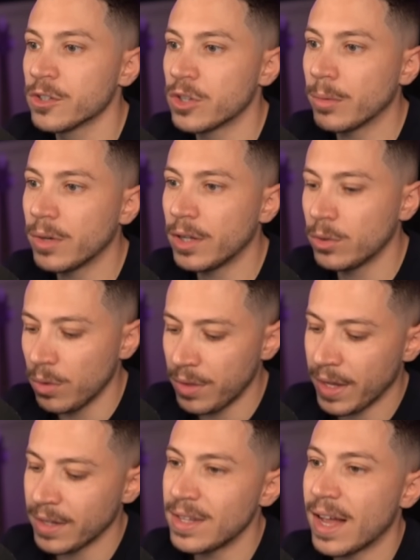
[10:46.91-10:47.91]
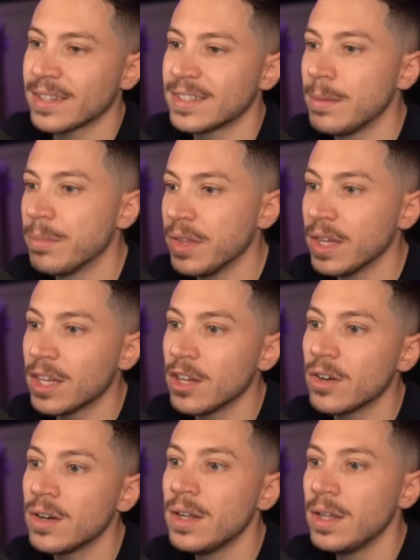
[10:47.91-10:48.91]
So I'm going to do the exact same thing
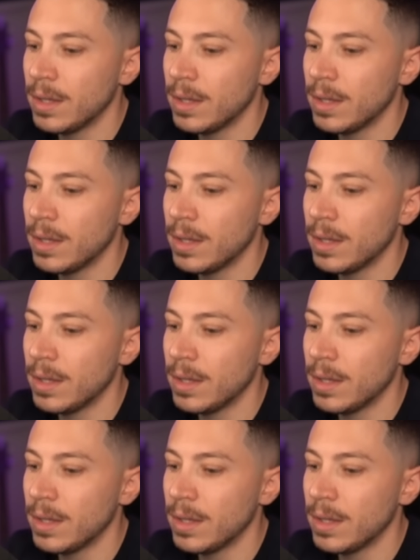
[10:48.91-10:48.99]
here.